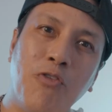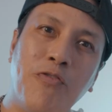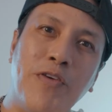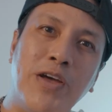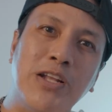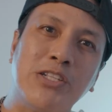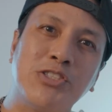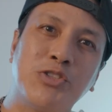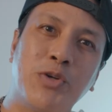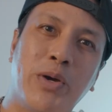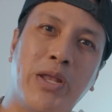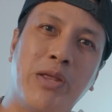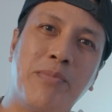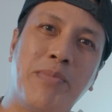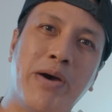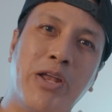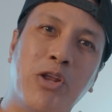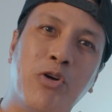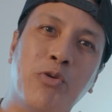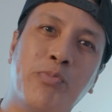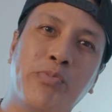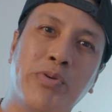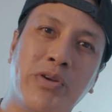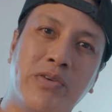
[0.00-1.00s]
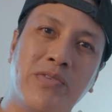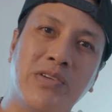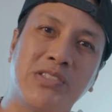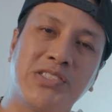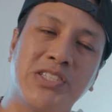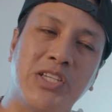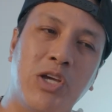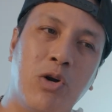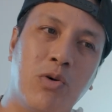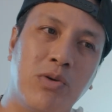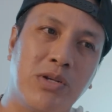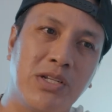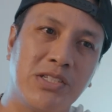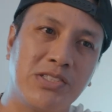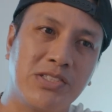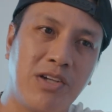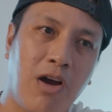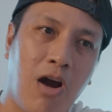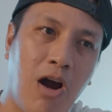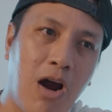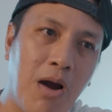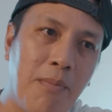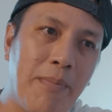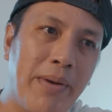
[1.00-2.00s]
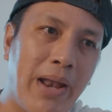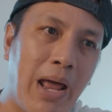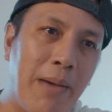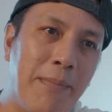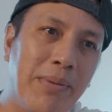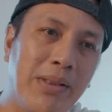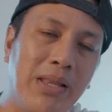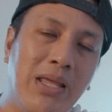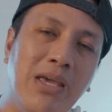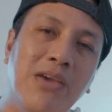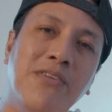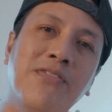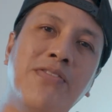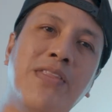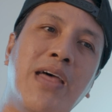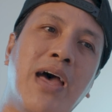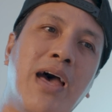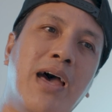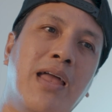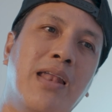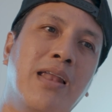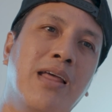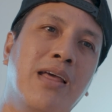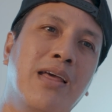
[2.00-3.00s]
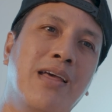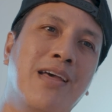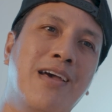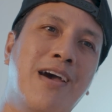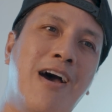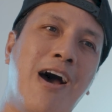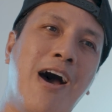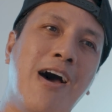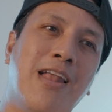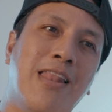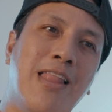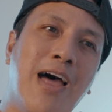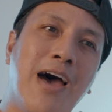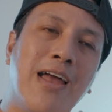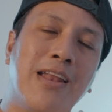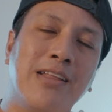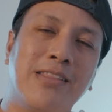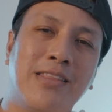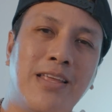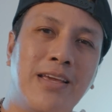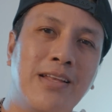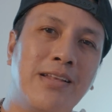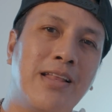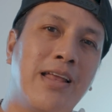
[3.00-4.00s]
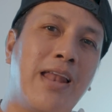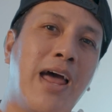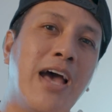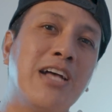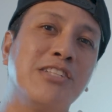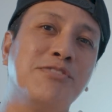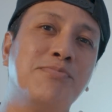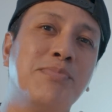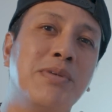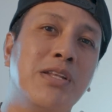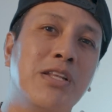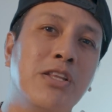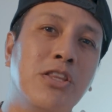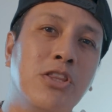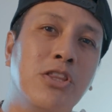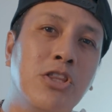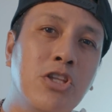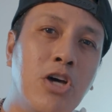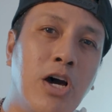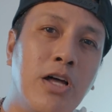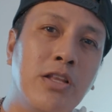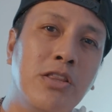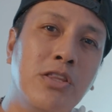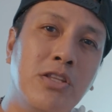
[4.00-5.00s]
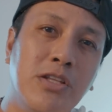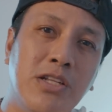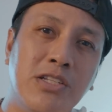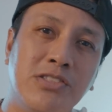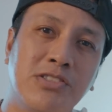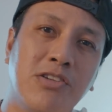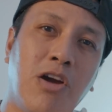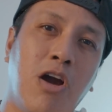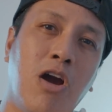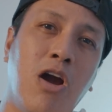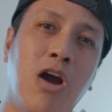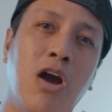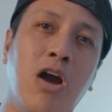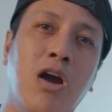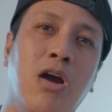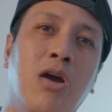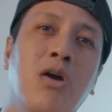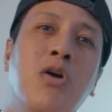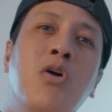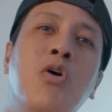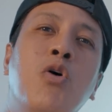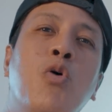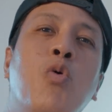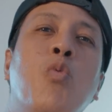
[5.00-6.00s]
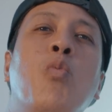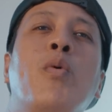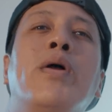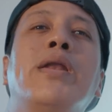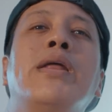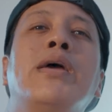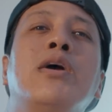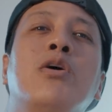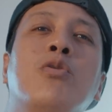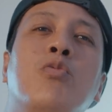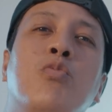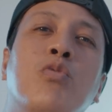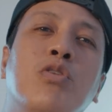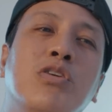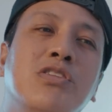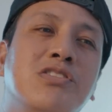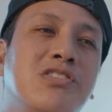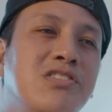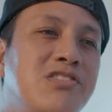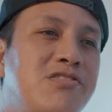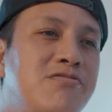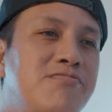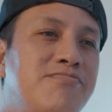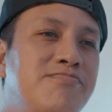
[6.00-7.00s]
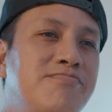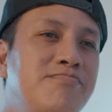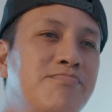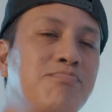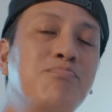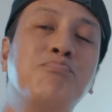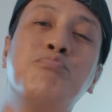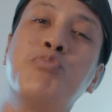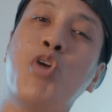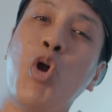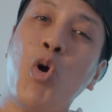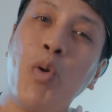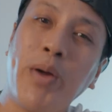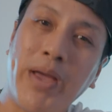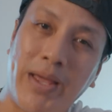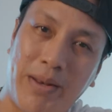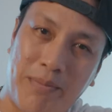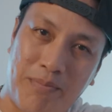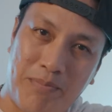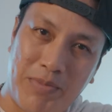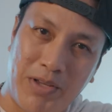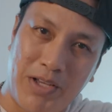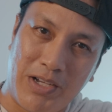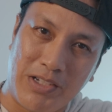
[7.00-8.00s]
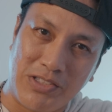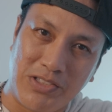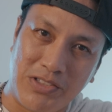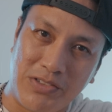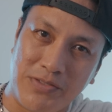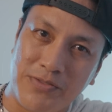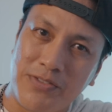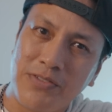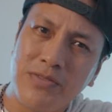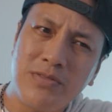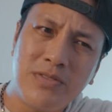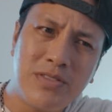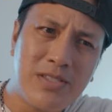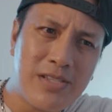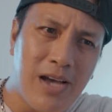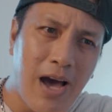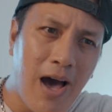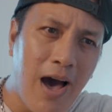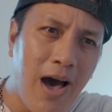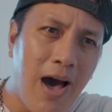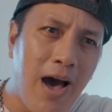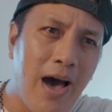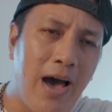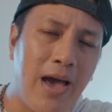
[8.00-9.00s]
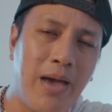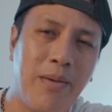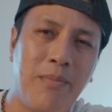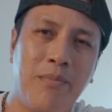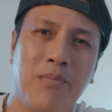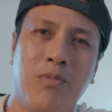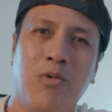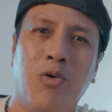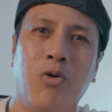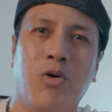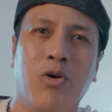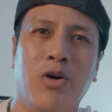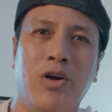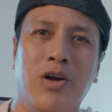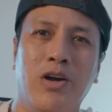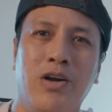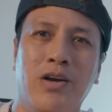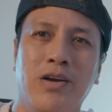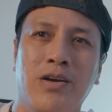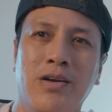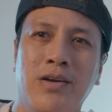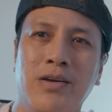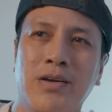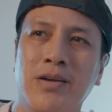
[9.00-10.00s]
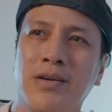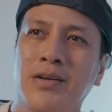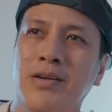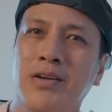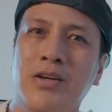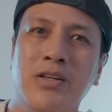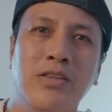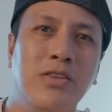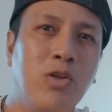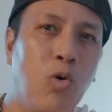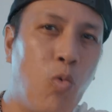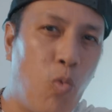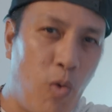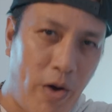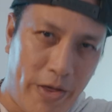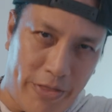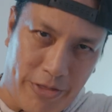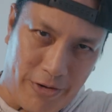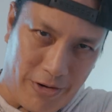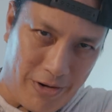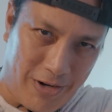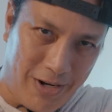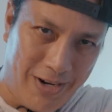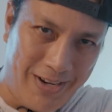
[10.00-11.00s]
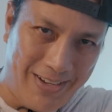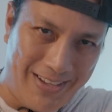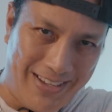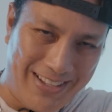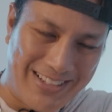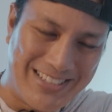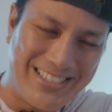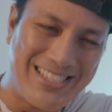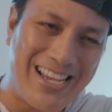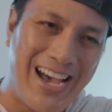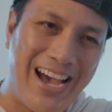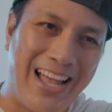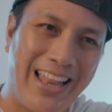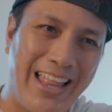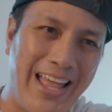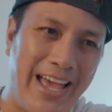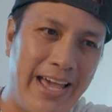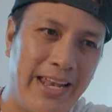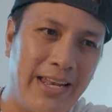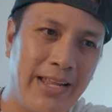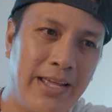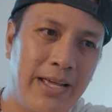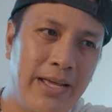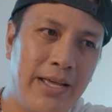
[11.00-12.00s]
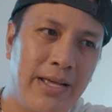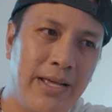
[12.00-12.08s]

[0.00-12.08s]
offense to anybody who previously owned this car, but I believe that a lot of things that has been done to this car when it was broken because of time or the weather in Thailand